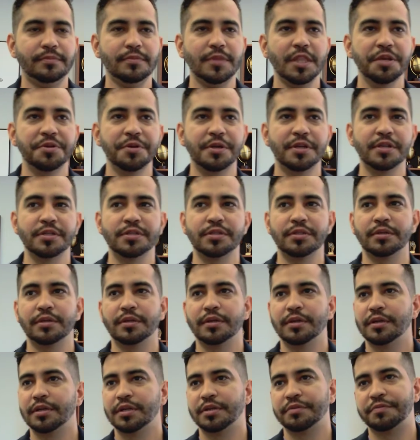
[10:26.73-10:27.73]
Because
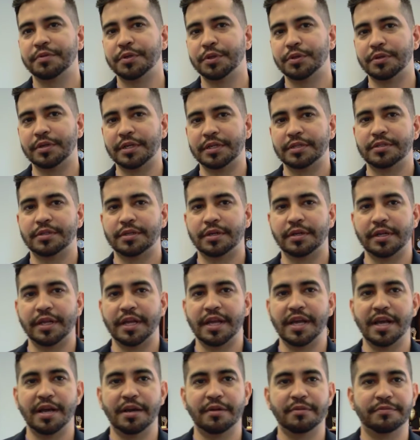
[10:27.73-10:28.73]
if you don't necessarily
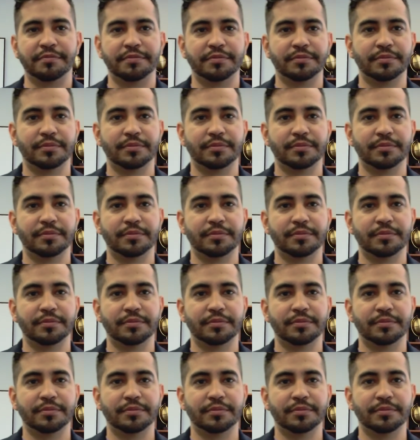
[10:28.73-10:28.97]
have